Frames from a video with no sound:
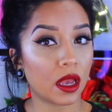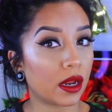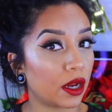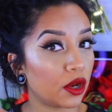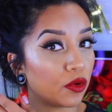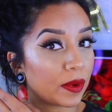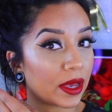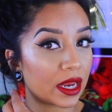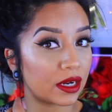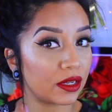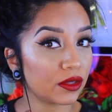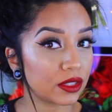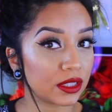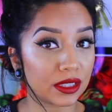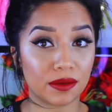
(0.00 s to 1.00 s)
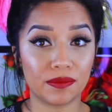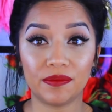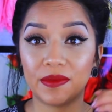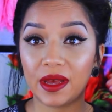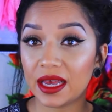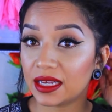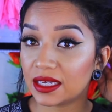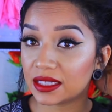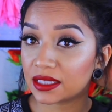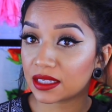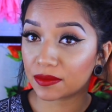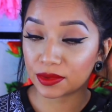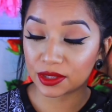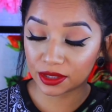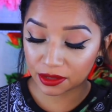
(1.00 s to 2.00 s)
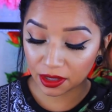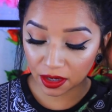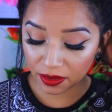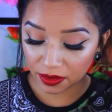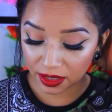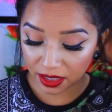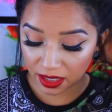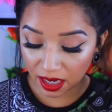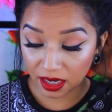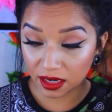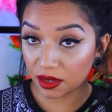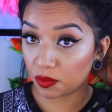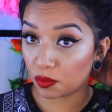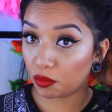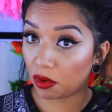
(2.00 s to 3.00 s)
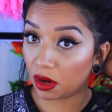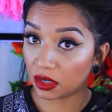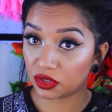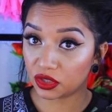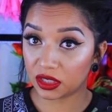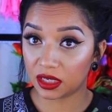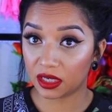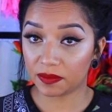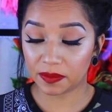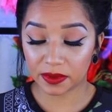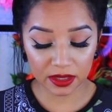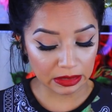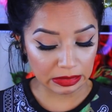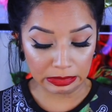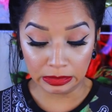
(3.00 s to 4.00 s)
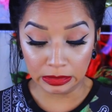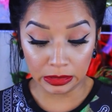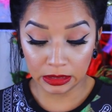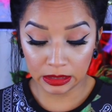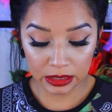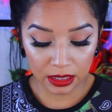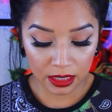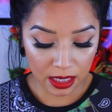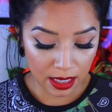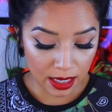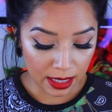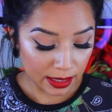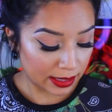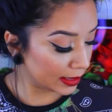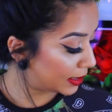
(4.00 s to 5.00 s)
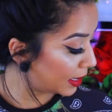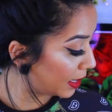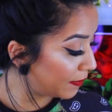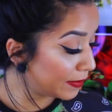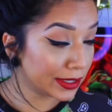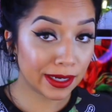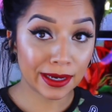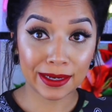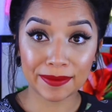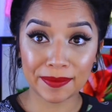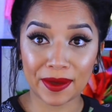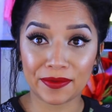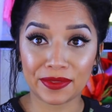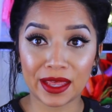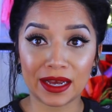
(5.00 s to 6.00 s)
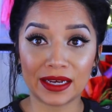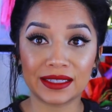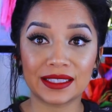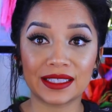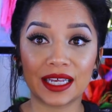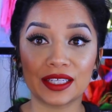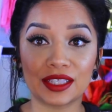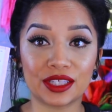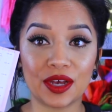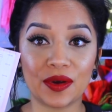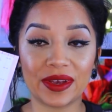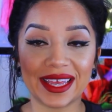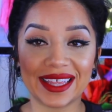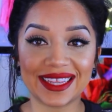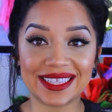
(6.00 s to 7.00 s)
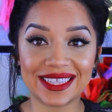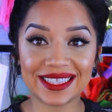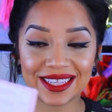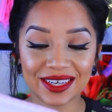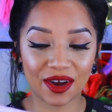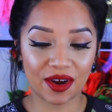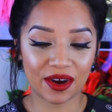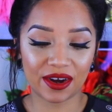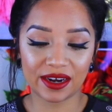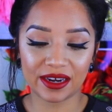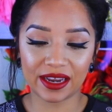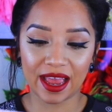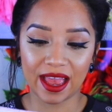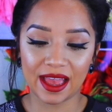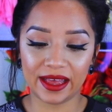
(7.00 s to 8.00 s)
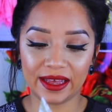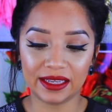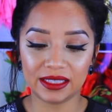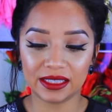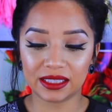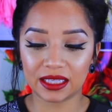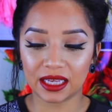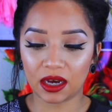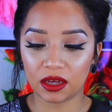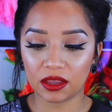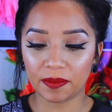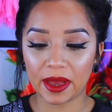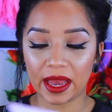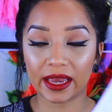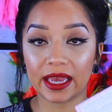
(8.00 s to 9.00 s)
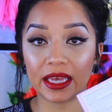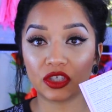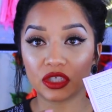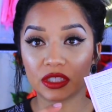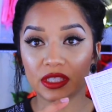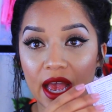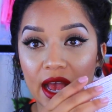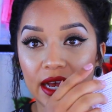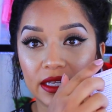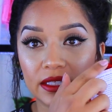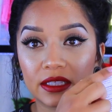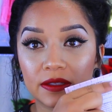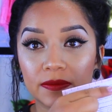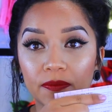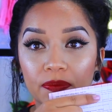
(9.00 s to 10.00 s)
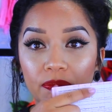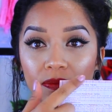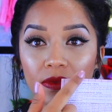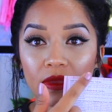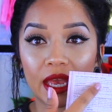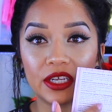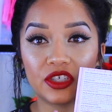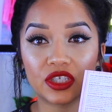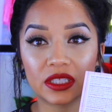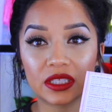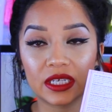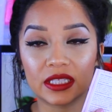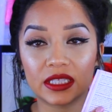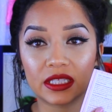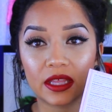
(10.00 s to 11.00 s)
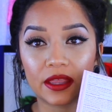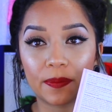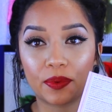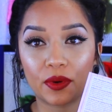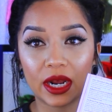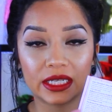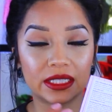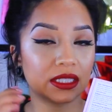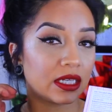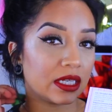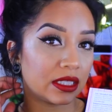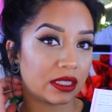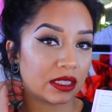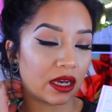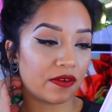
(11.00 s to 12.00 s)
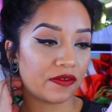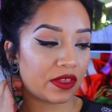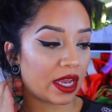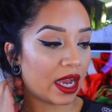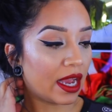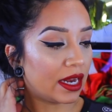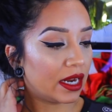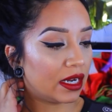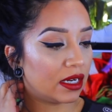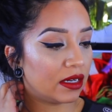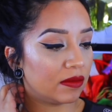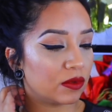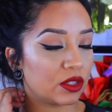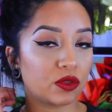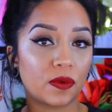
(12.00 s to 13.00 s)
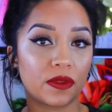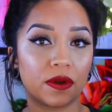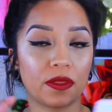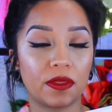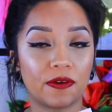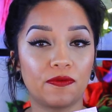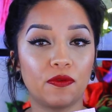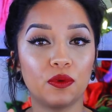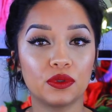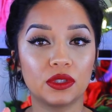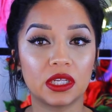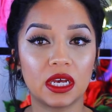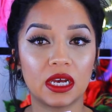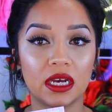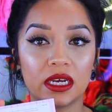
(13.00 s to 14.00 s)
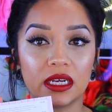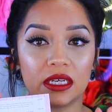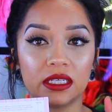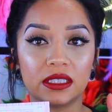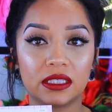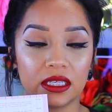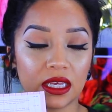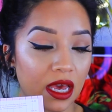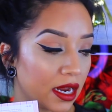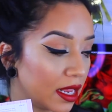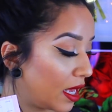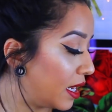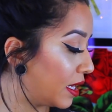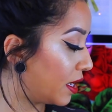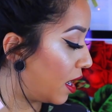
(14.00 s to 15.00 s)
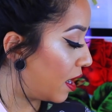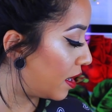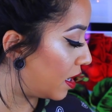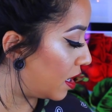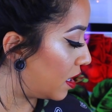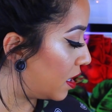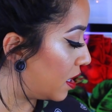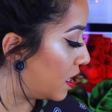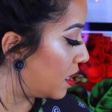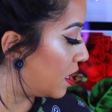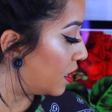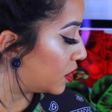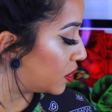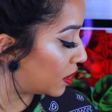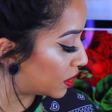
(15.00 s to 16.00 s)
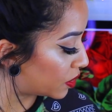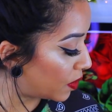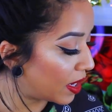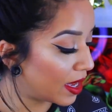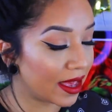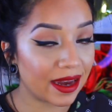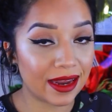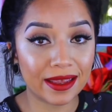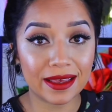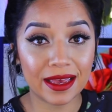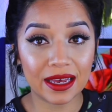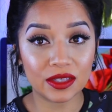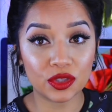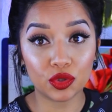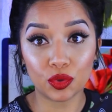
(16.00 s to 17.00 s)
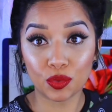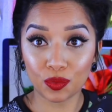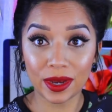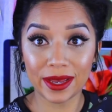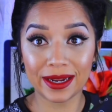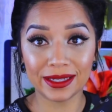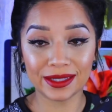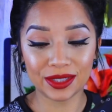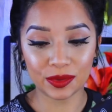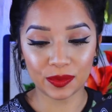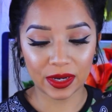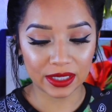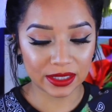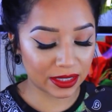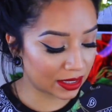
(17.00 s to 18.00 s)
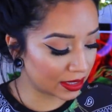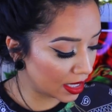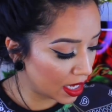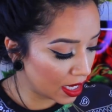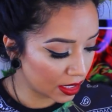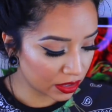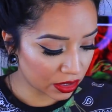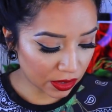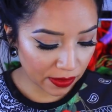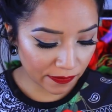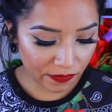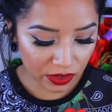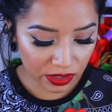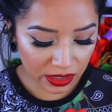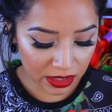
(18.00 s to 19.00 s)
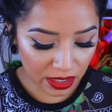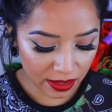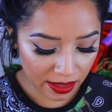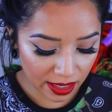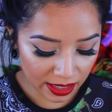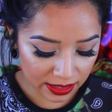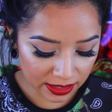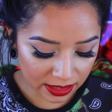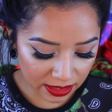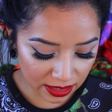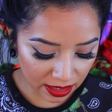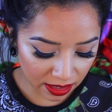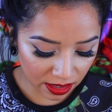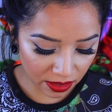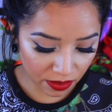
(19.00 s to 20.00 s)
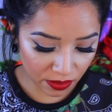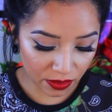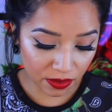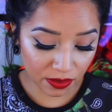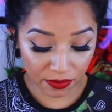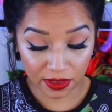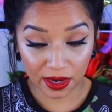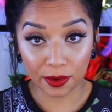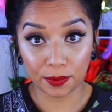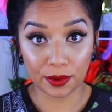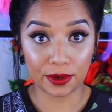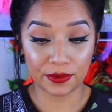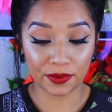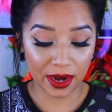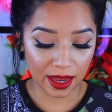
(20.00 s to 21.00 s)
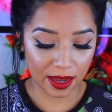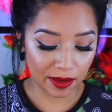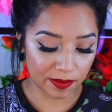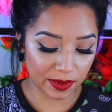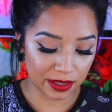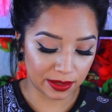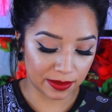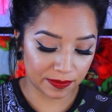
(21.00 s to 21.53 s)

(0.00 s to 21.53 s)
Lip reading: And I know my hair looks a mess, I'm sorry, I need to wash it, but let's not even talk about that. So again, this is a card, and on the back it lists the prices of the items, whether they're full size, yada yada yada. So let's go ahead and get right into it. So the first thing that I see, or that I want to grab,